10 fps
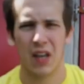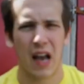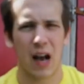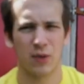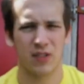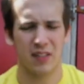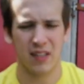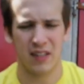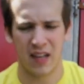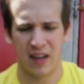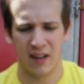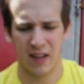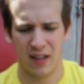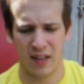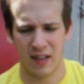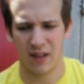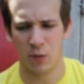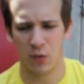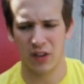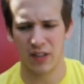I was sitting there,
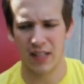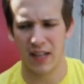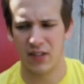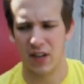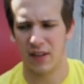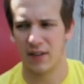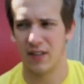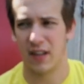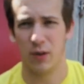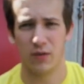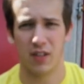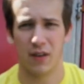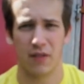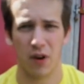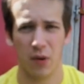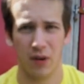and we looked at each other and said, "Who's gonna throw